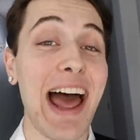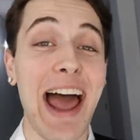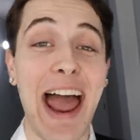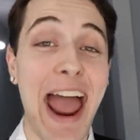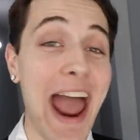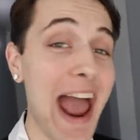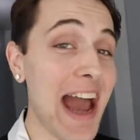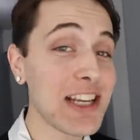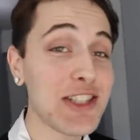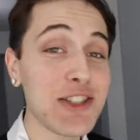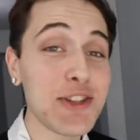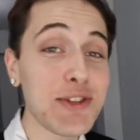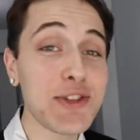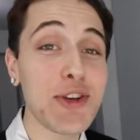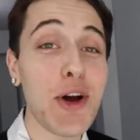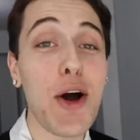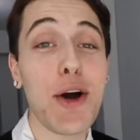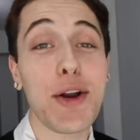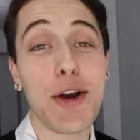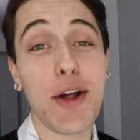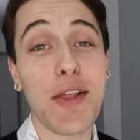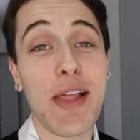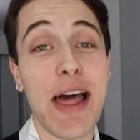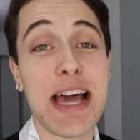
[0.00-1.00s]
As you saw
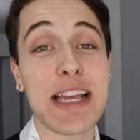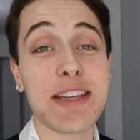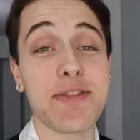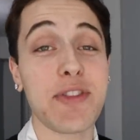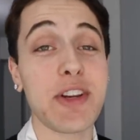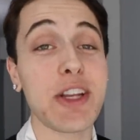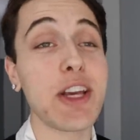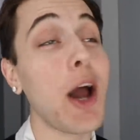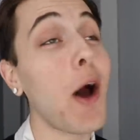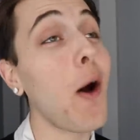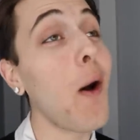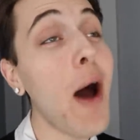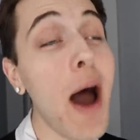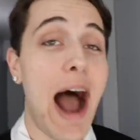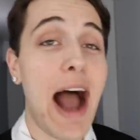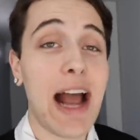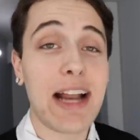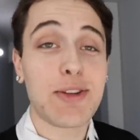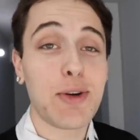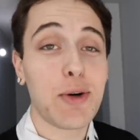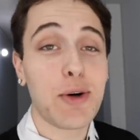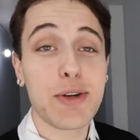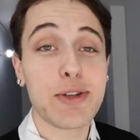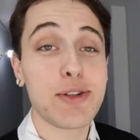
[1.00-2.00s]
in our last video, I
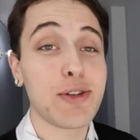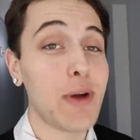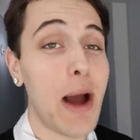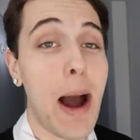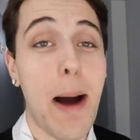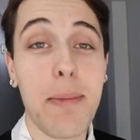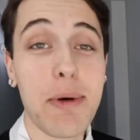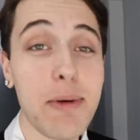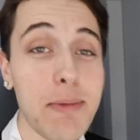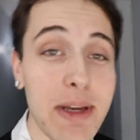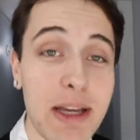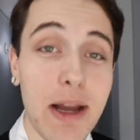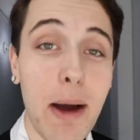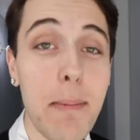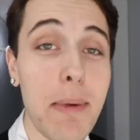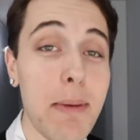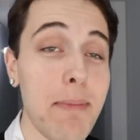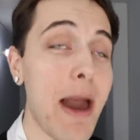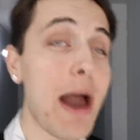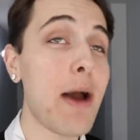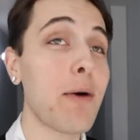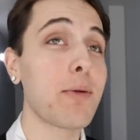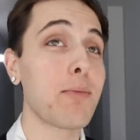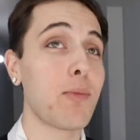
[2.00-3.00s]
told you I'm gonna be coming
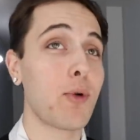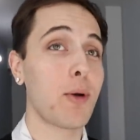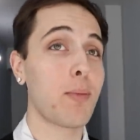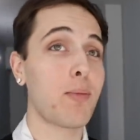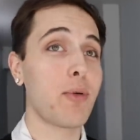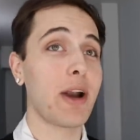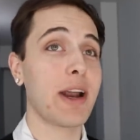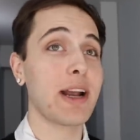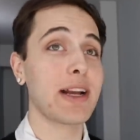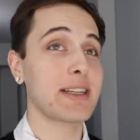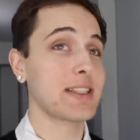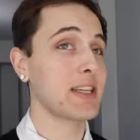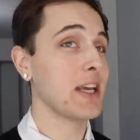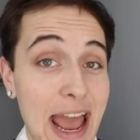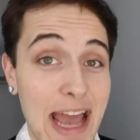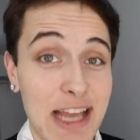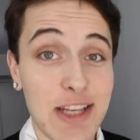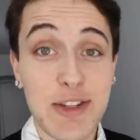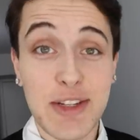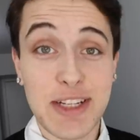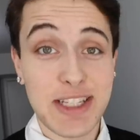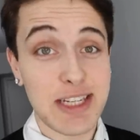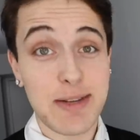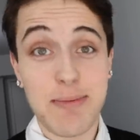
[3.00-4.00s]
back with more pranks.
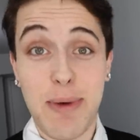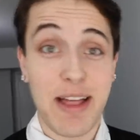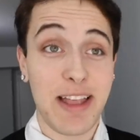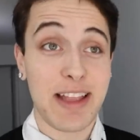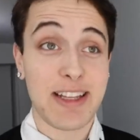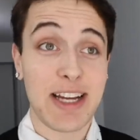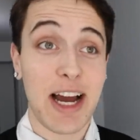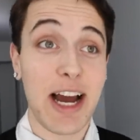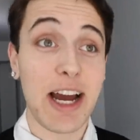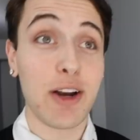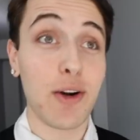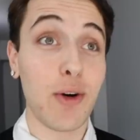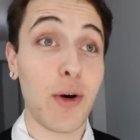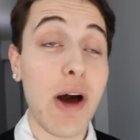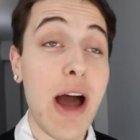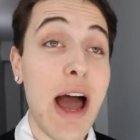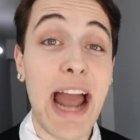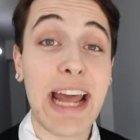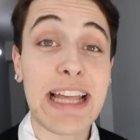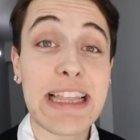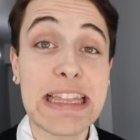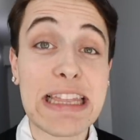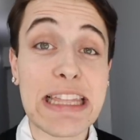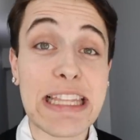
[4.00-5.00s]
As you can see by the title,
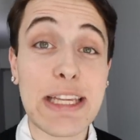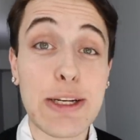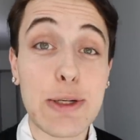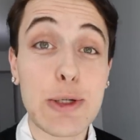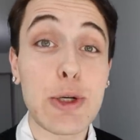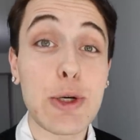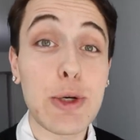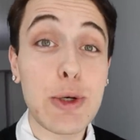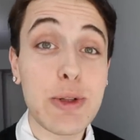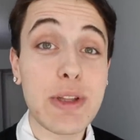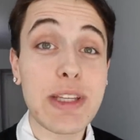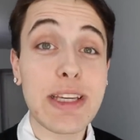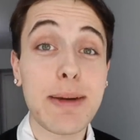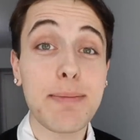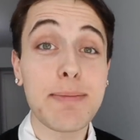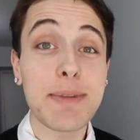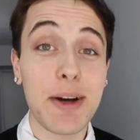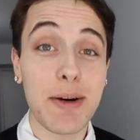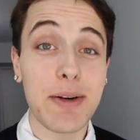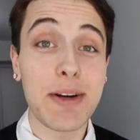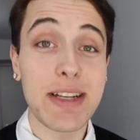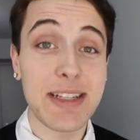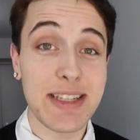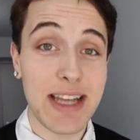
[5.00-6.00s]
I literally am
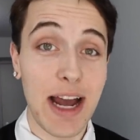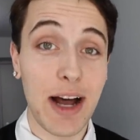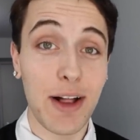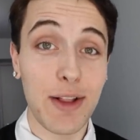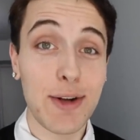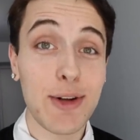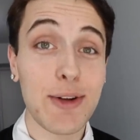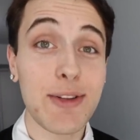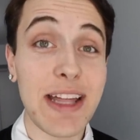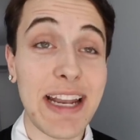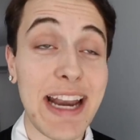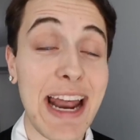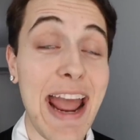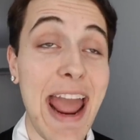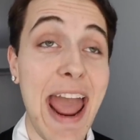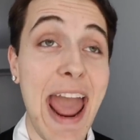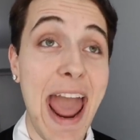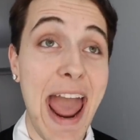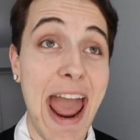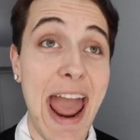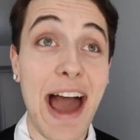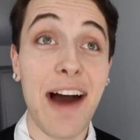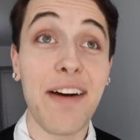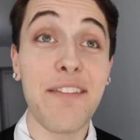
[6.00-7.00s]
gonna tell her that I
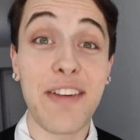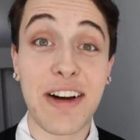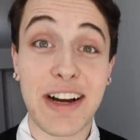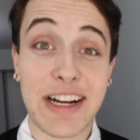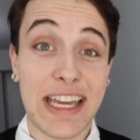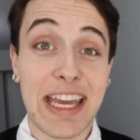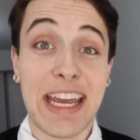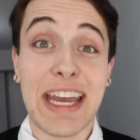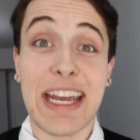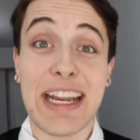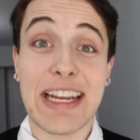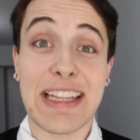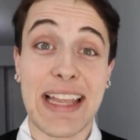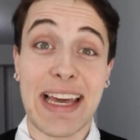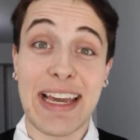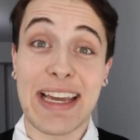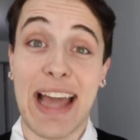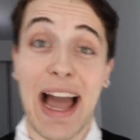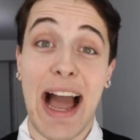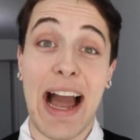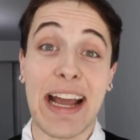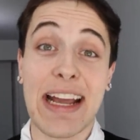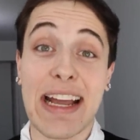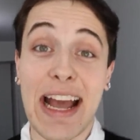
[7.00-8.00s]
have a kid. Like,
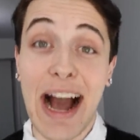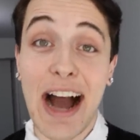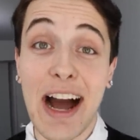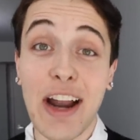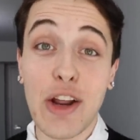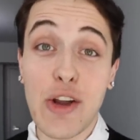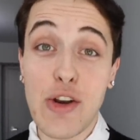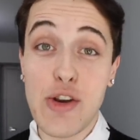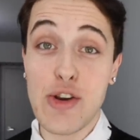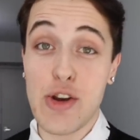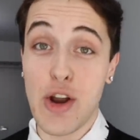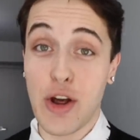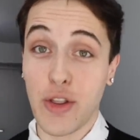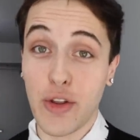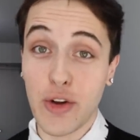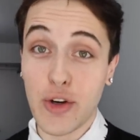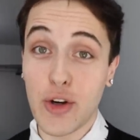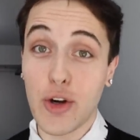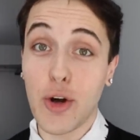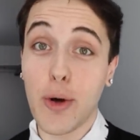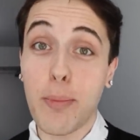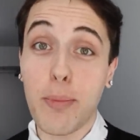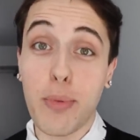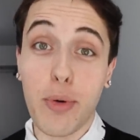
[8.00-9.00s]
I got another
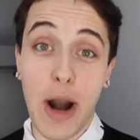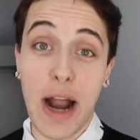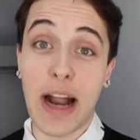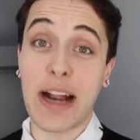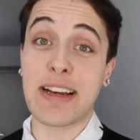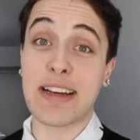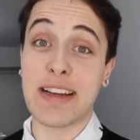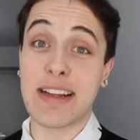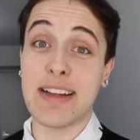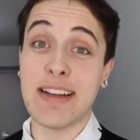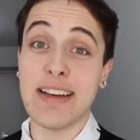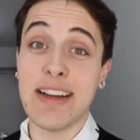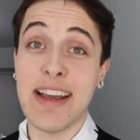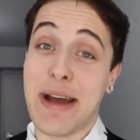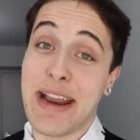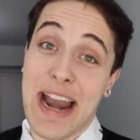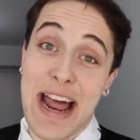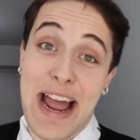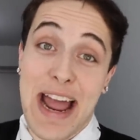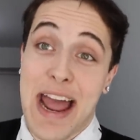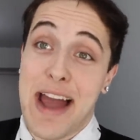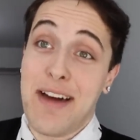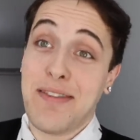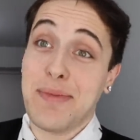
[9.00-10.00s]
girl pregnant and
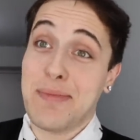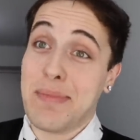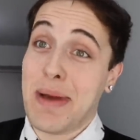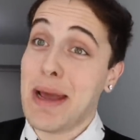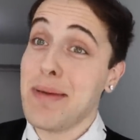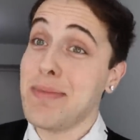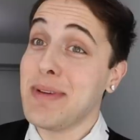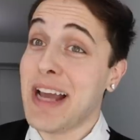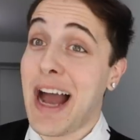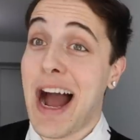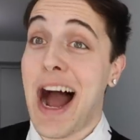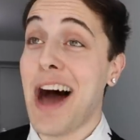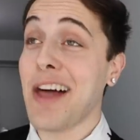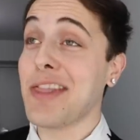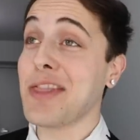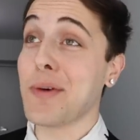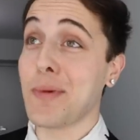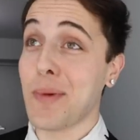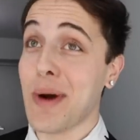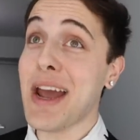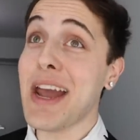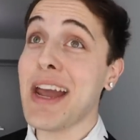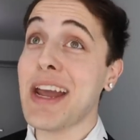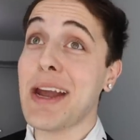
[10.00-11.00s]
I have a baby on the
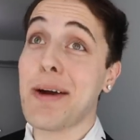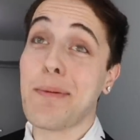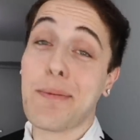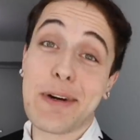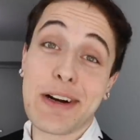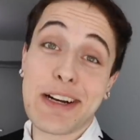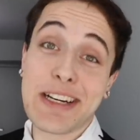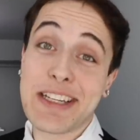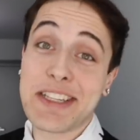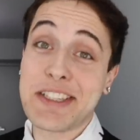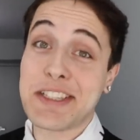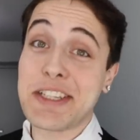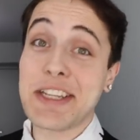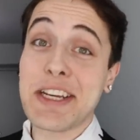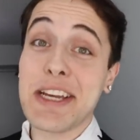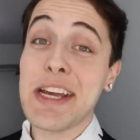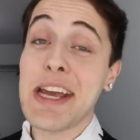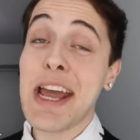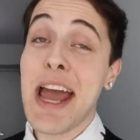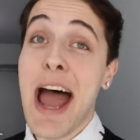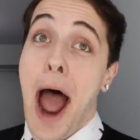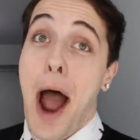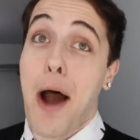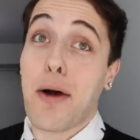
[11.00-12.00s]
way and we're gonna
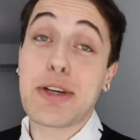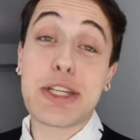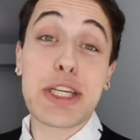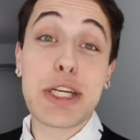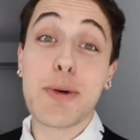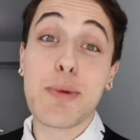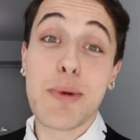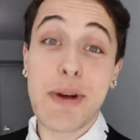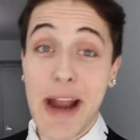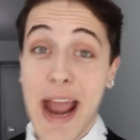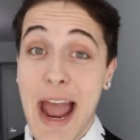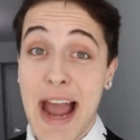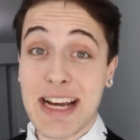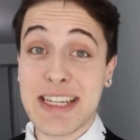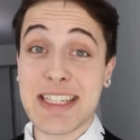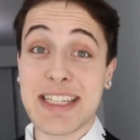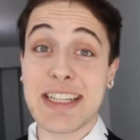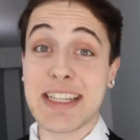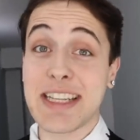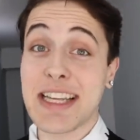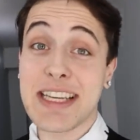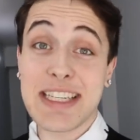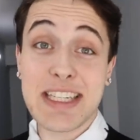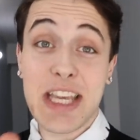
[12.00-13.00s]
see how she reacts
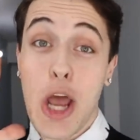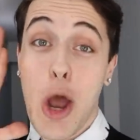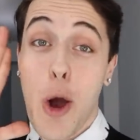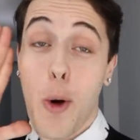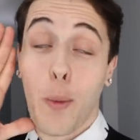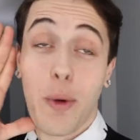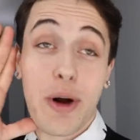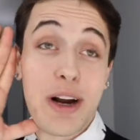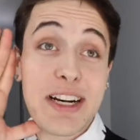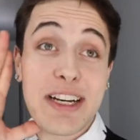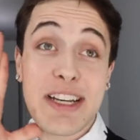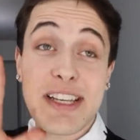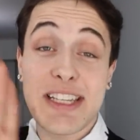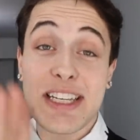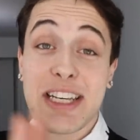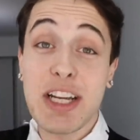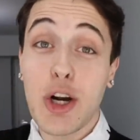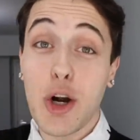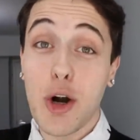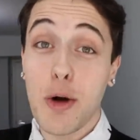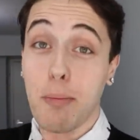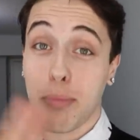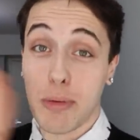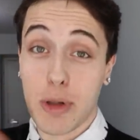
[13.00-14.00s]
to this. We're gonna see
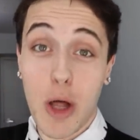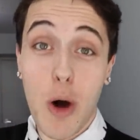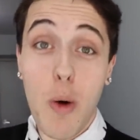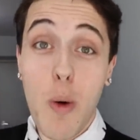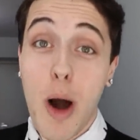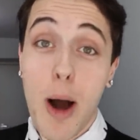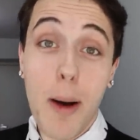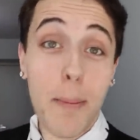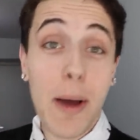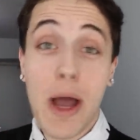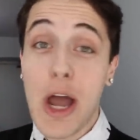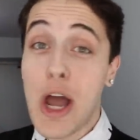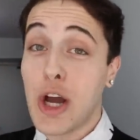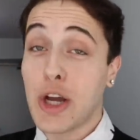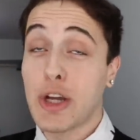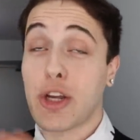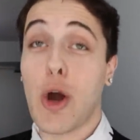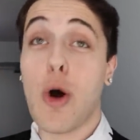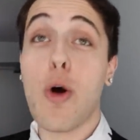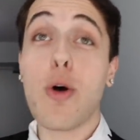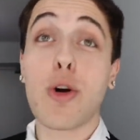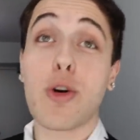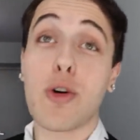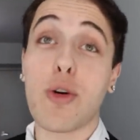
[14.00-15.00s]
her blow up,
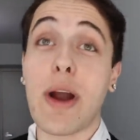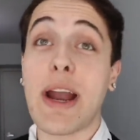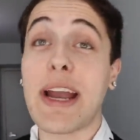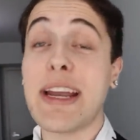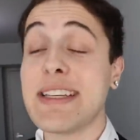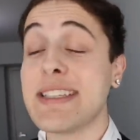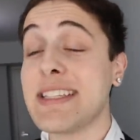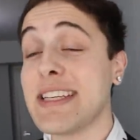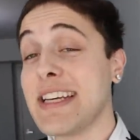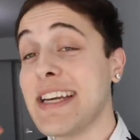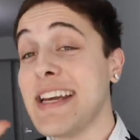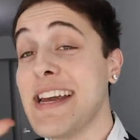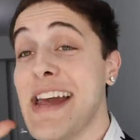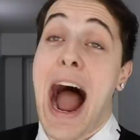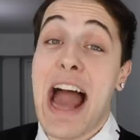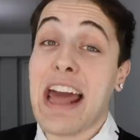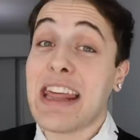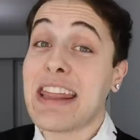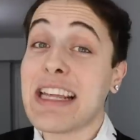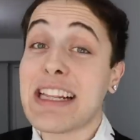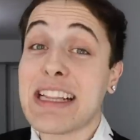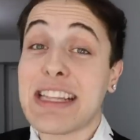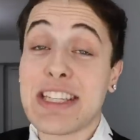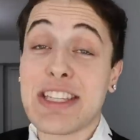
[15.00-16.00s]
go crazy. I
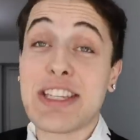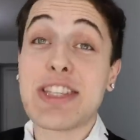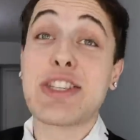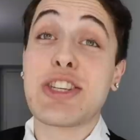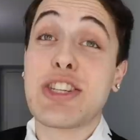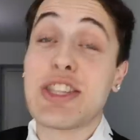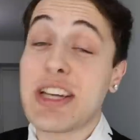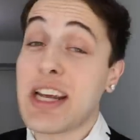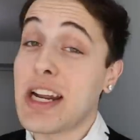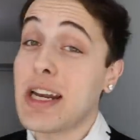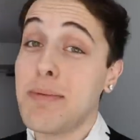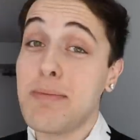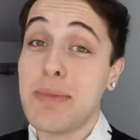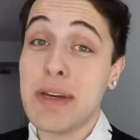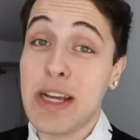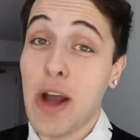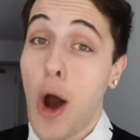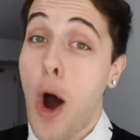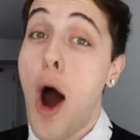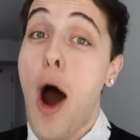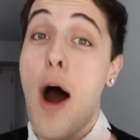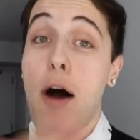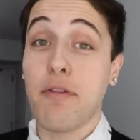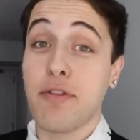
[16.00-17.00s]
think this is just gonna be
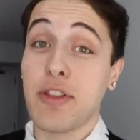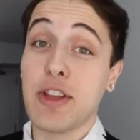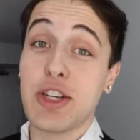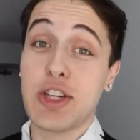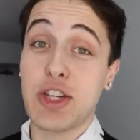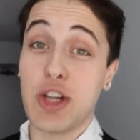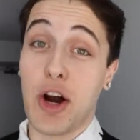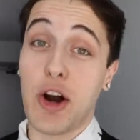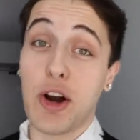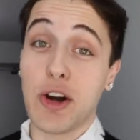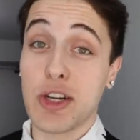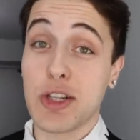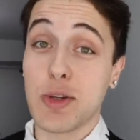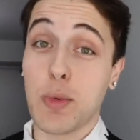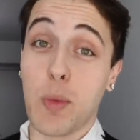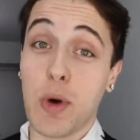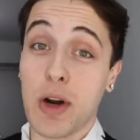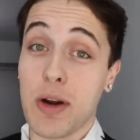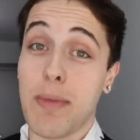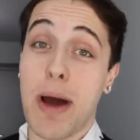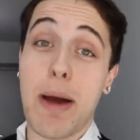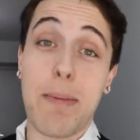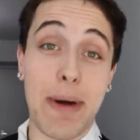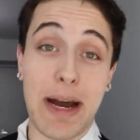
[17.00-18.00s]
off the charts,
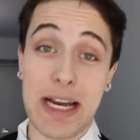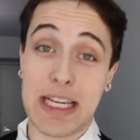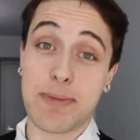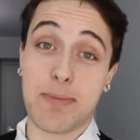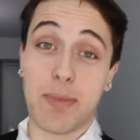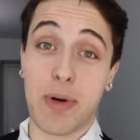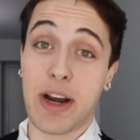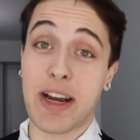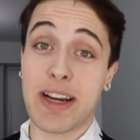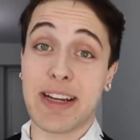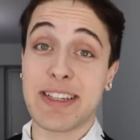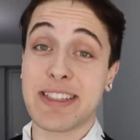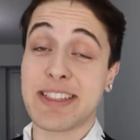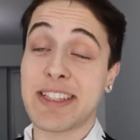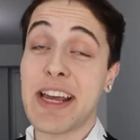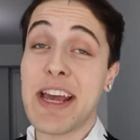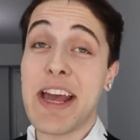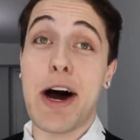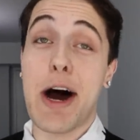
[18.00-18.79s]
one of my best pranks.